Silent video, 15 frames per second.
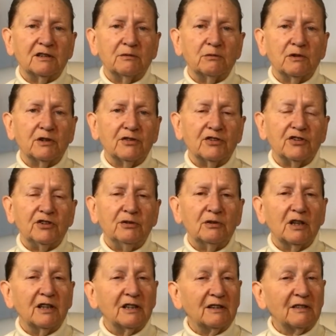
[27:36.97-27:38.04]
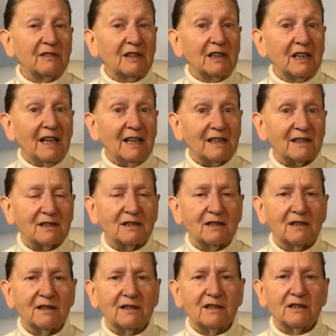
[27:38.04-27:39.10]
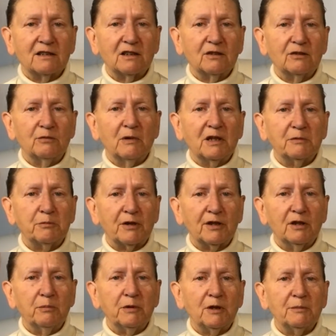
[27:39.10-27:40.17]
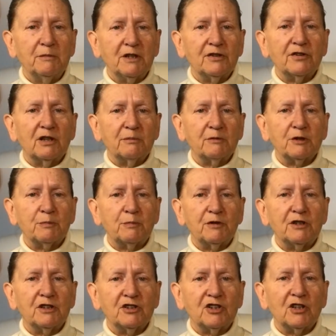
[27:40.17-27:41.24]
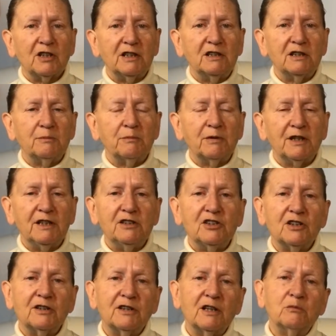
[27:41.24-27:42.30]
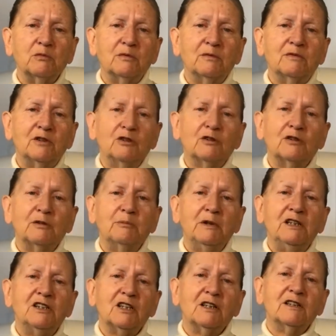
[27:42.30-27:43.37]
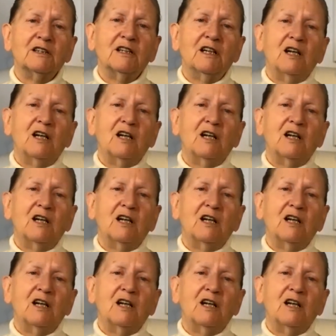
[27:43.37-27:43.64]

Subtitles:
once you kind of get that, oh, my problem is I'm spiritually depleted, then your immediate